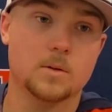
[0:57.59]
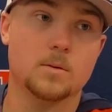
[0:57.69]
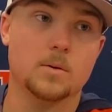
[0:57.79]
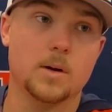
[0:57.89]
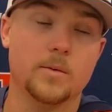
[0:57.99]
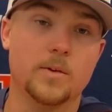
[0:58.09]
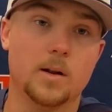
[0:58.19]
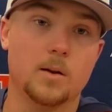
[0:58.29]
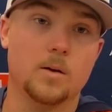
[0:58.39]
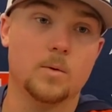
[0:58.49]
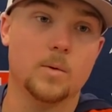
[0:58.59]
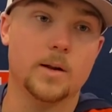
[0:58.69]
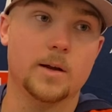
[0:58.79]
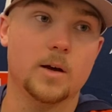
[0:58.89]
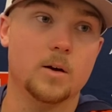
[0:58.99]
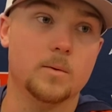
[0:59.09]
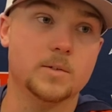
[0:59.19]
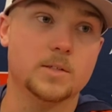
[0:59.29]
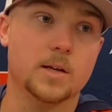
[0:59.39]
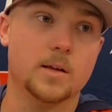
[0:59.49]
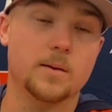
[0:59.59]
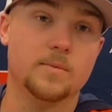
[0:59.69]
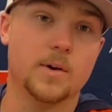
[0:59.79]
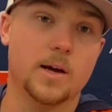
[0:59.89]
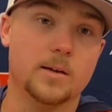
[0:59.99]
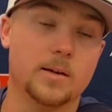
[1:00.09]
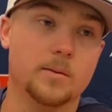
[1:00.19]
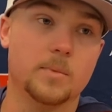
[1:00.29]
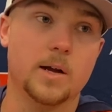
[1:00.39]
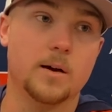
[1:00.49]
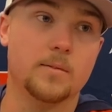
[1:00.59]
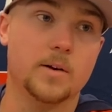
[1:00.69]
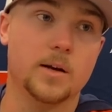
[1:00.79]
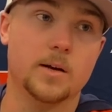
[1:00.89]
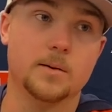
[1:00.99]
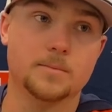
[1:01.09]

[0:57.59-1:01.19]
Right, we've got a long way to go. We just got to keep fighting and getting better every day.